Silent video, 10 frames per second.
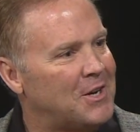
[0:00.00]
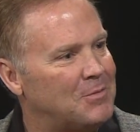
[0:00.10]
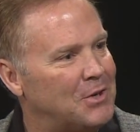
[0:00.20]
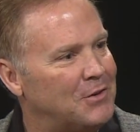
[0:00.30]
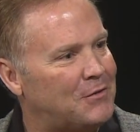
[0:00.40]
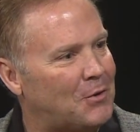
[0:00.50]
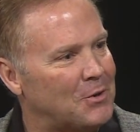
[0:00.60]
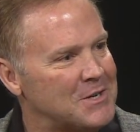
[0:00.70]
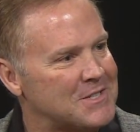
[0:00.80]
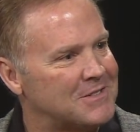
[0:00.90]
up good
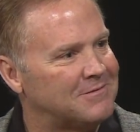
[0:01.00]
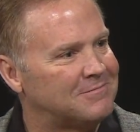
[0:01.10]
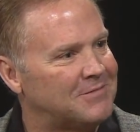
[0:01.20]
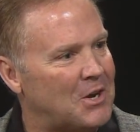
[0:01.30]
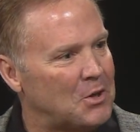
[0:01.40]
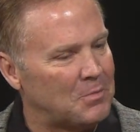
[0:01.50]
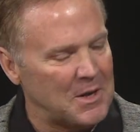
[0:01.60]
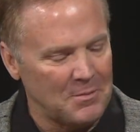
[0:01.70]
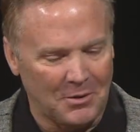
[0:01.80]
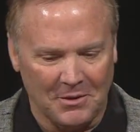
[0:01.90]
for us and other
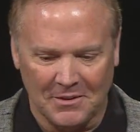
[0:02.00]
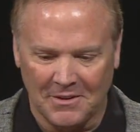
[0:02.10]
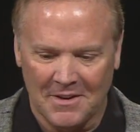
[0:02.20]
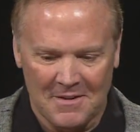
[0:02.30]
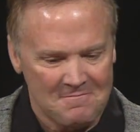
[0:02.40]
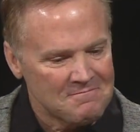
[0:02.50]
people, and